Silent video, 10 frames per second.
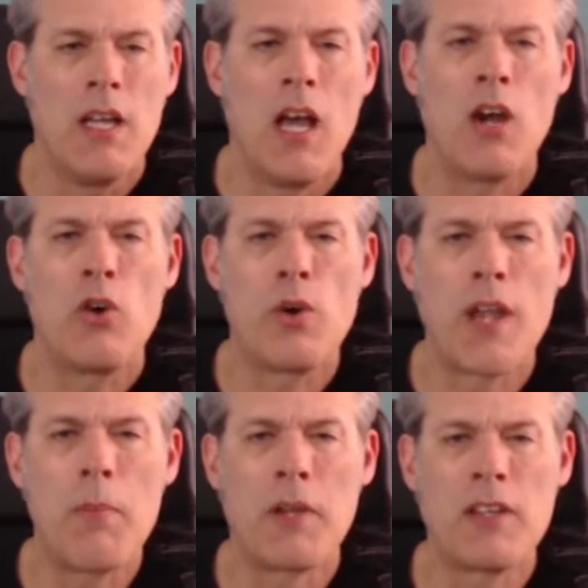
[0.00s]
Uh, heroic,
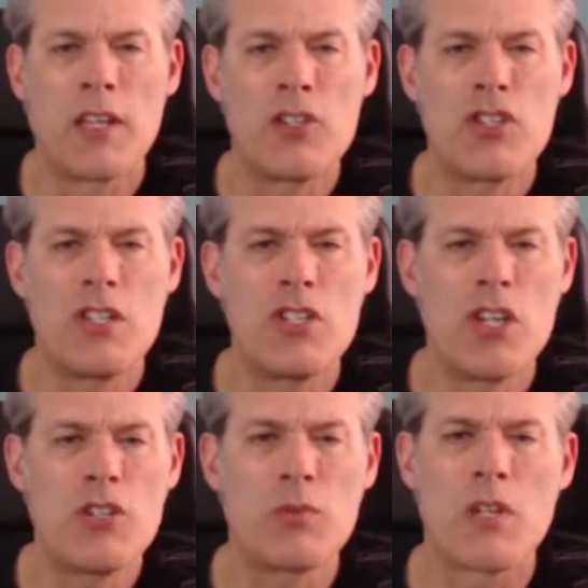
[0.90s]
epic, and legendary
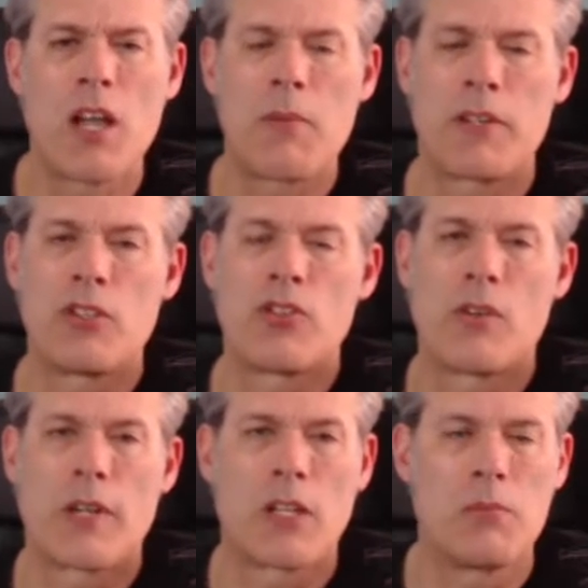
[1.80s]
chests, we talk about those on a
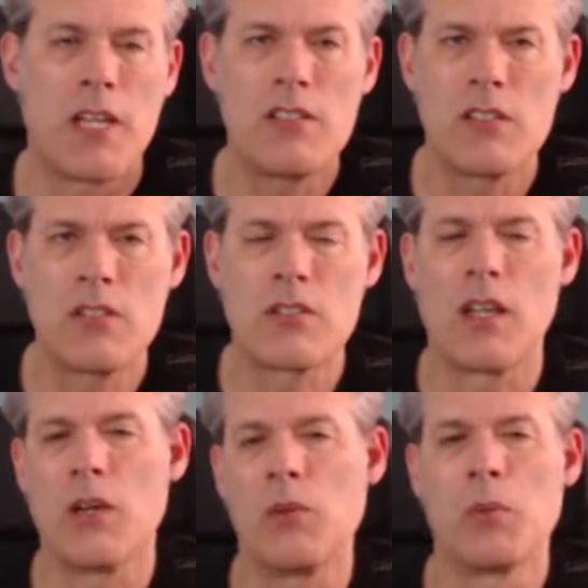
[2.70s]
regular basis.
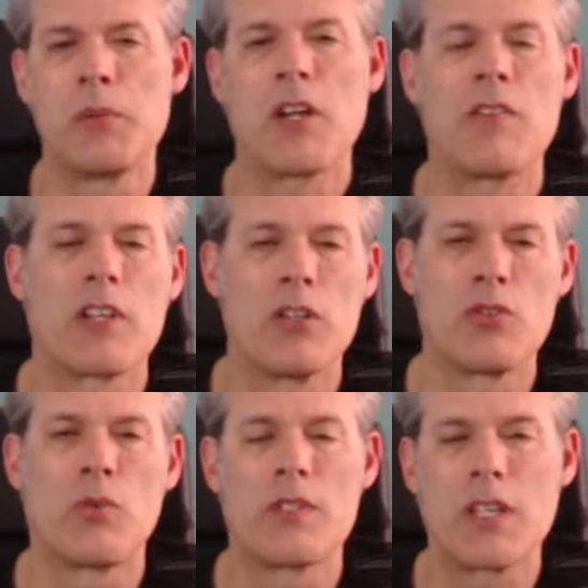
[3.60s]
Uh, we'll be covering
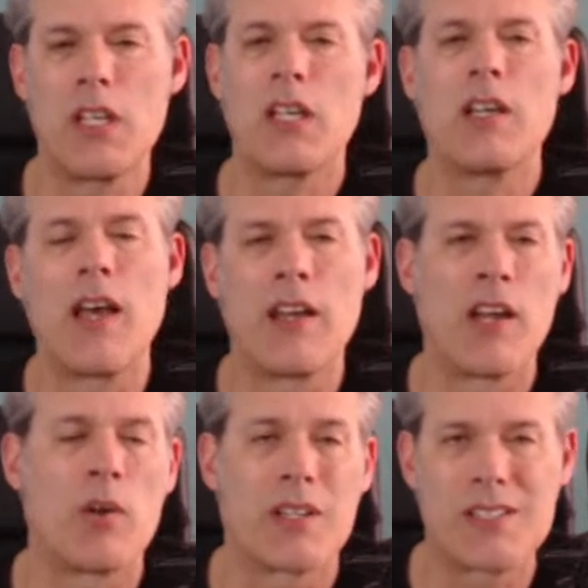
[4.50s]
those once again on
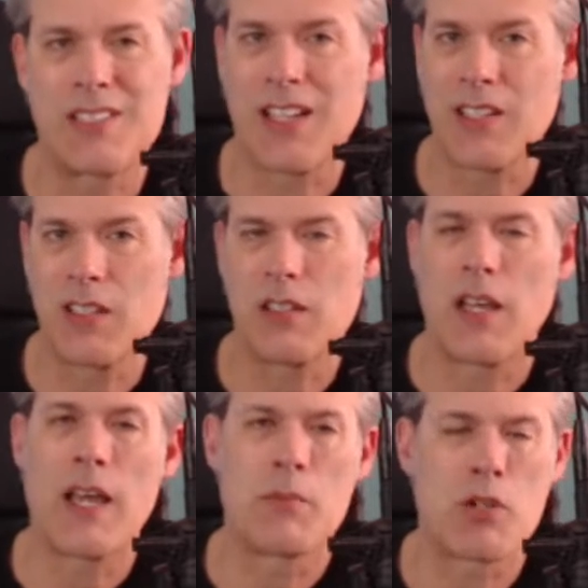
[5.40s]
our extended
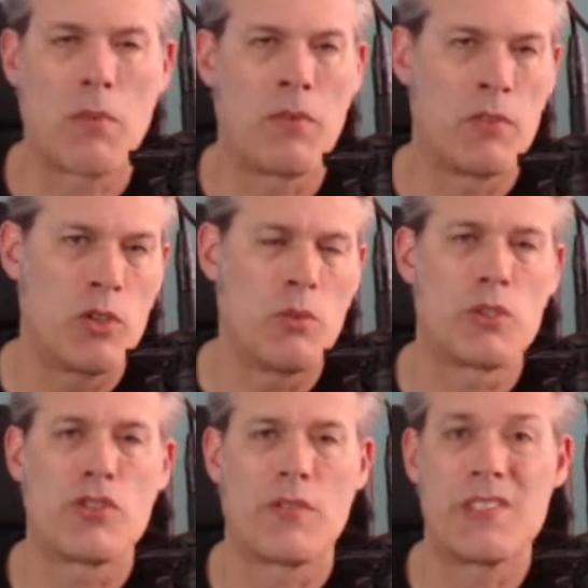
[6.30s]
item shop review, which
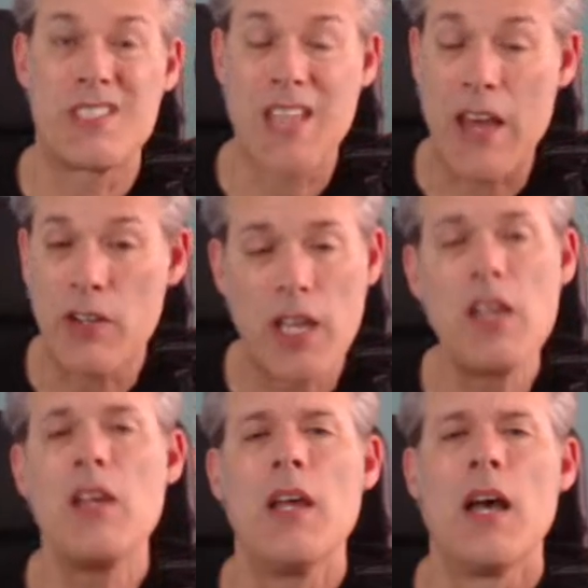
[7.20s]
is every Saturday.
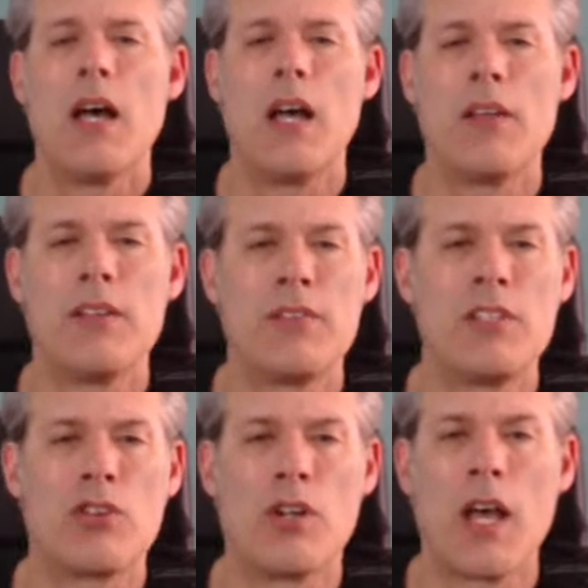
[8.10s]
Uh,
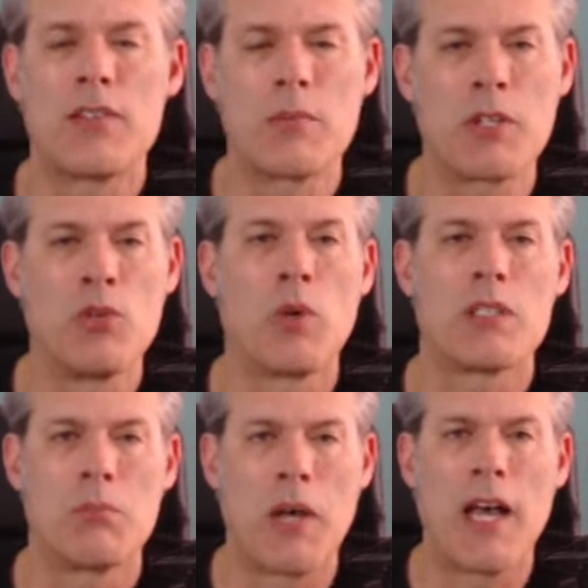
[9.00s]
these are not something you want
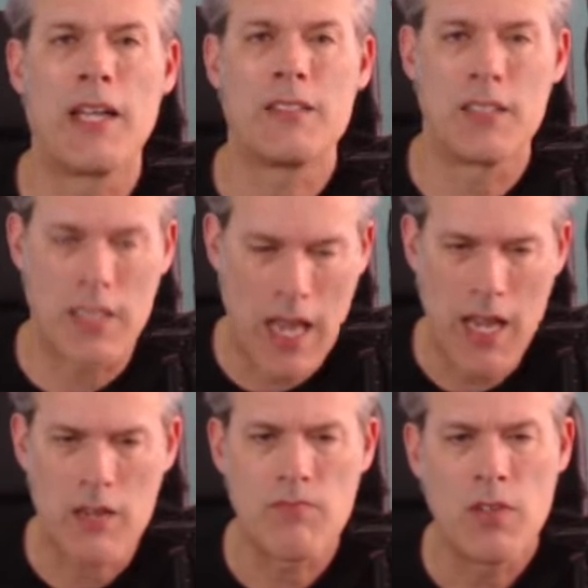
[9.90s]
to buy today.